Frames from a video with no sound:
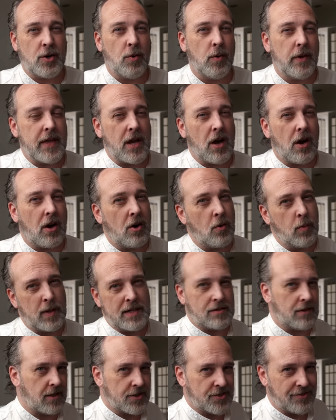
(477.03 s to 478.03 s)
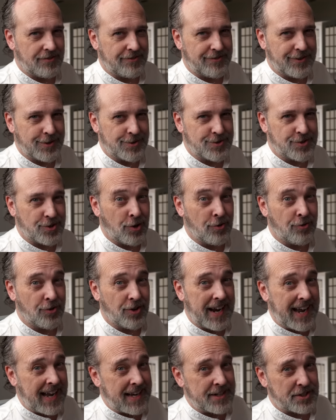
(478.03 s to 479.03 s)
who are the always awesome folks
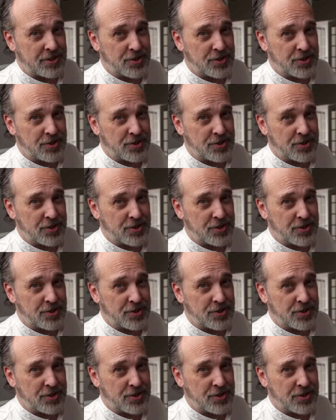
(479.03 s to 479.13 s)
over at